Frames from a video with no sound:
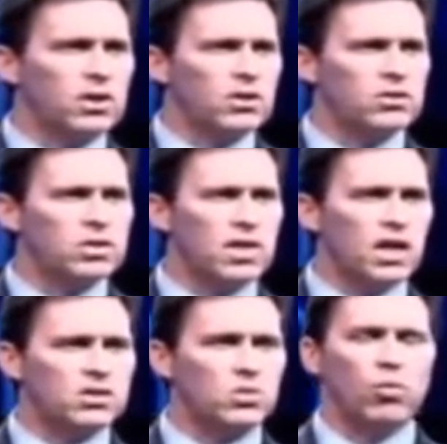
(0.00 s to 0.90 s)
who
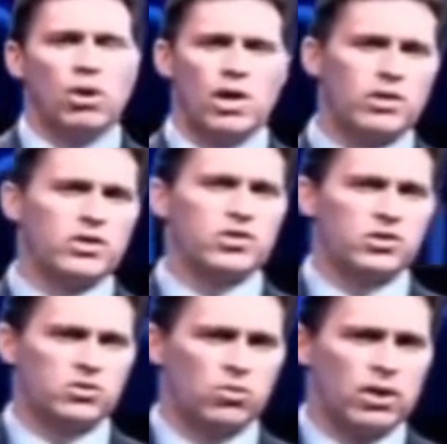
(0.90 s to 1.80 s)
says water is
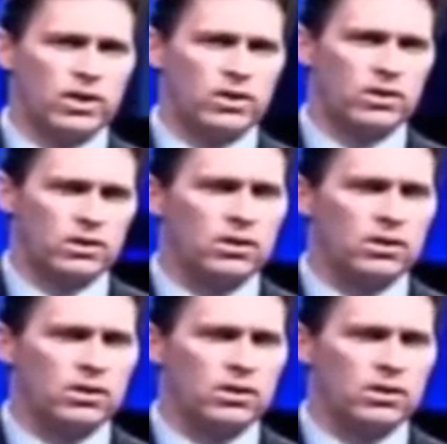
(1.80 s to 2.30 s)
just water,